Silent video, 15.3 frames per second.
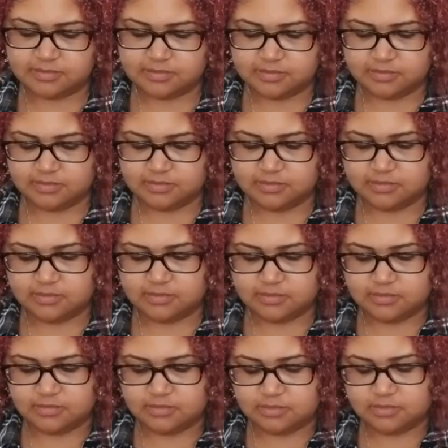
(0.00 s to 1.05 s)

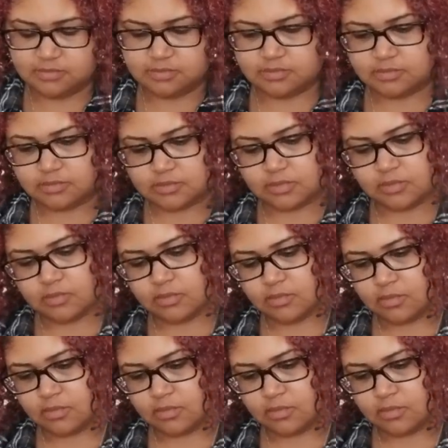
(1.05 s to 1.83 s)
[no speech]